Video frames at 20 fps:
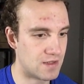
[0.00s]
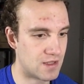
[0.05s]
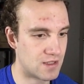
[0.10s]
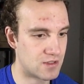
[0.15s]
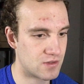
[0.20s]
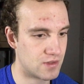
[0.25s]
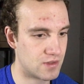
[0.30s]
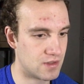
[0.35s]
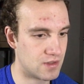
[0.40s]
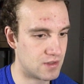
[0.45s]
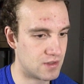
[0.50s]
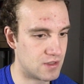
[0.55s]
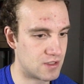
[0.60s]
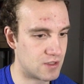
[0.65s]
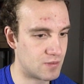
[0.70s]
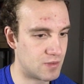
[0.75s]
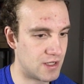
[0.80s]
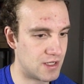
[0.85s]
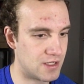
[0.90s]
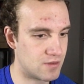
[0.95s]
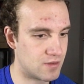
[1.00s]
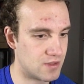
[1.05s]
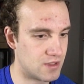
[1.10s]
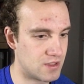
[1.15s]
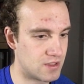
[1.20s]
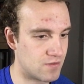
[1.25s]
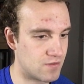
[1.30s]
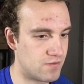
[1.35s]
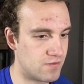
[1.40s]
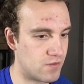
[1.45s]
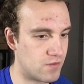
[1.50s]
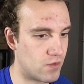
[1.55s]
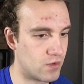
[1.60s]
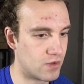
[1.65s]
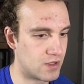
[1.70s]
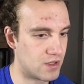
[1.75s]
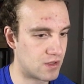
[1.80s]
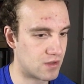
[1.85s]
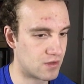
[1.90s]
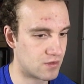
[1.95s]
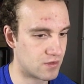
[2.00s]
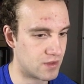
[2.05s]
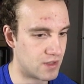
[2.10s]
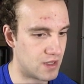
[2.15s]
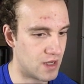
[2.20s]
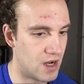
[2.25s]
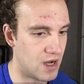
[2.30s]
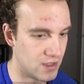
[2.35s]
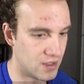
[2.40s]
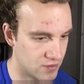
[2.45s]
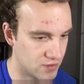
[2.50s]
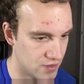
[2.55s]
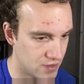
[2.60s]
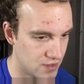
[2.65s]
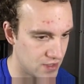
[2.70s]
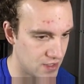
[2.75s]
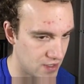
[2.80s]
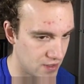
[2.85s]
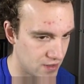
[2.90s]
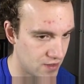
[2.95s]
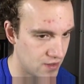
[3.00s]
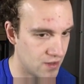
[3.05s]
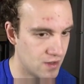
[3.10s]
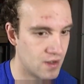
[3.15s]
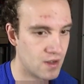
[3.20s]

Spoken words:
That's what the displacement is, 4,300 here.